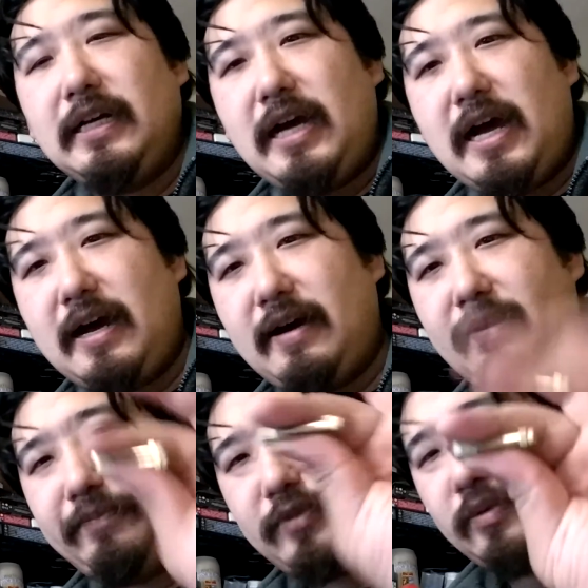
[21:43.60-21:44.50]

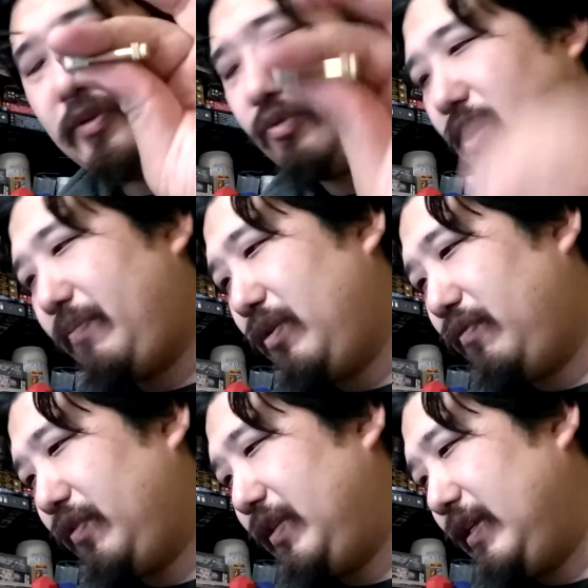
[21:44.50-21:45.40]
going to be swapping
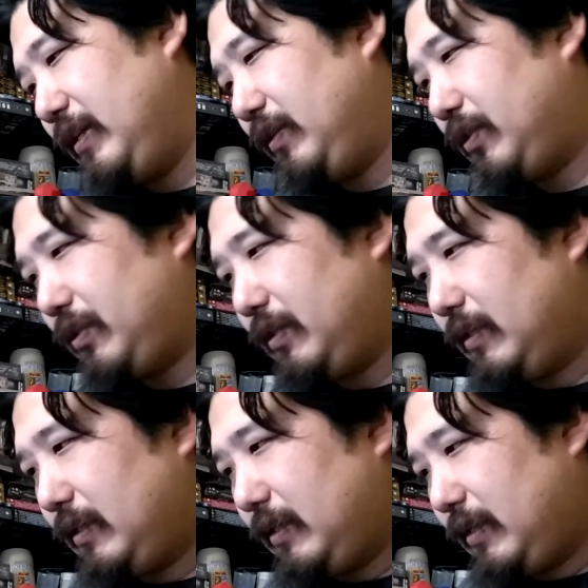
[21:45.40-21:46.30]
over to these.
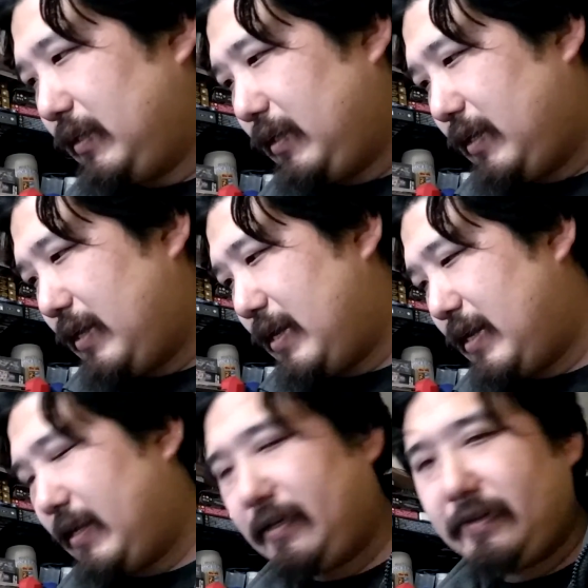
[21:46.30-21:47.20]

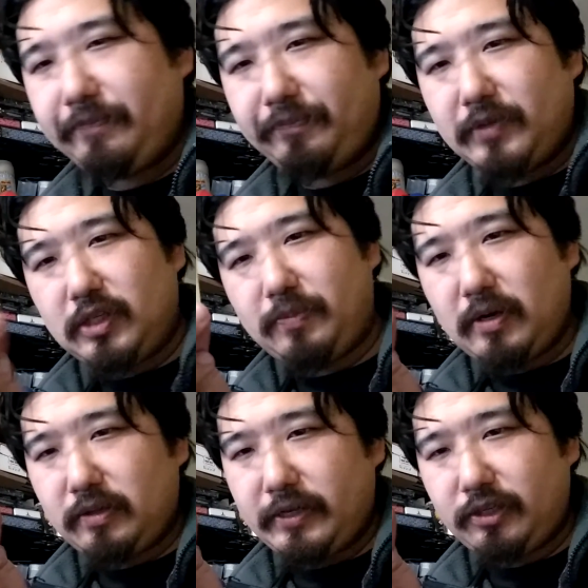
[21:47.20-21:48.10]
And the
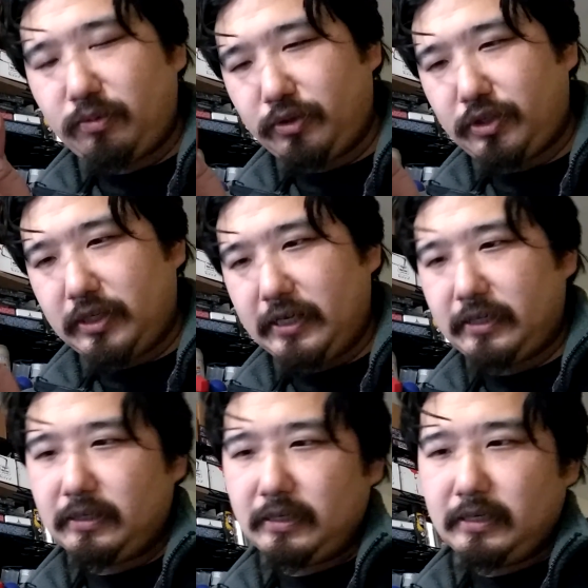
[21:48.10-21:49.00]
Sparklites will
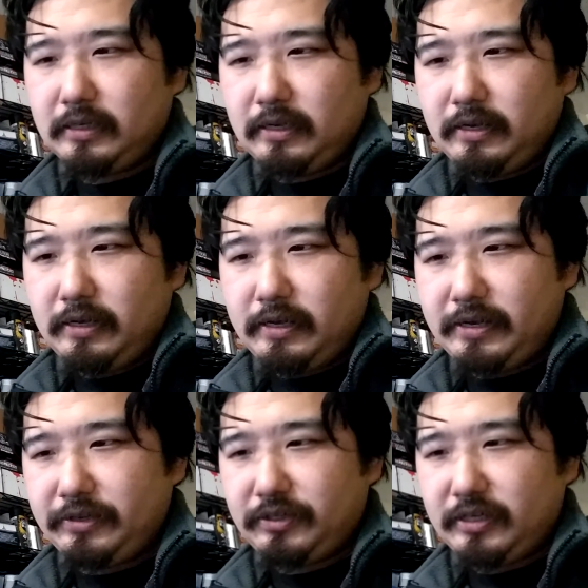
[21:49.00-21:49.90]
sit
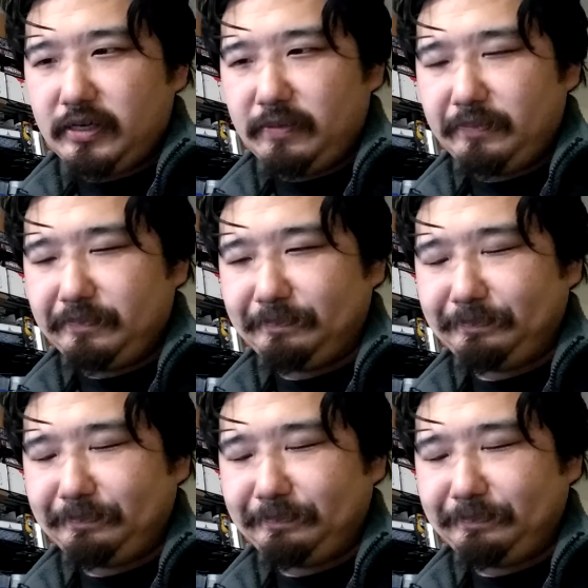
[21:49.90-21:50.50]
in some